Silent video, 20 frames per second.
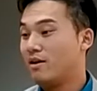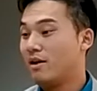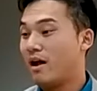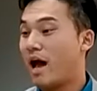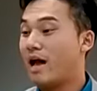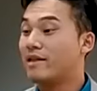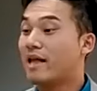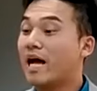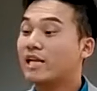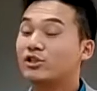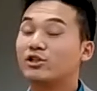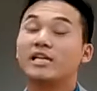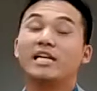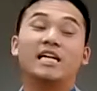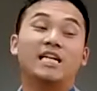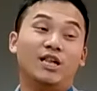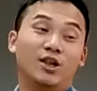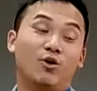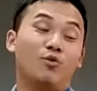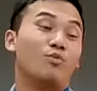And actually,
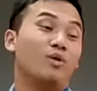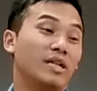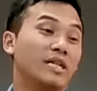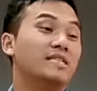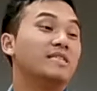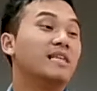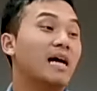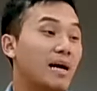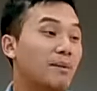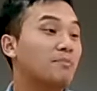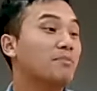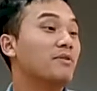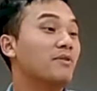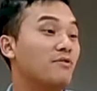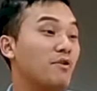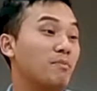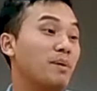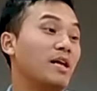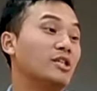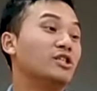he looked really dumb
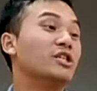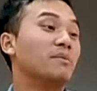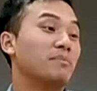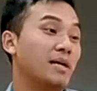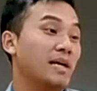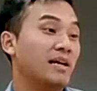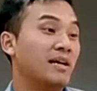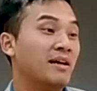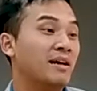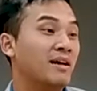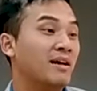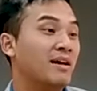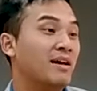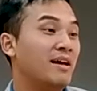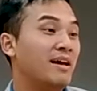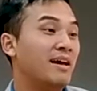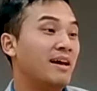for punching me.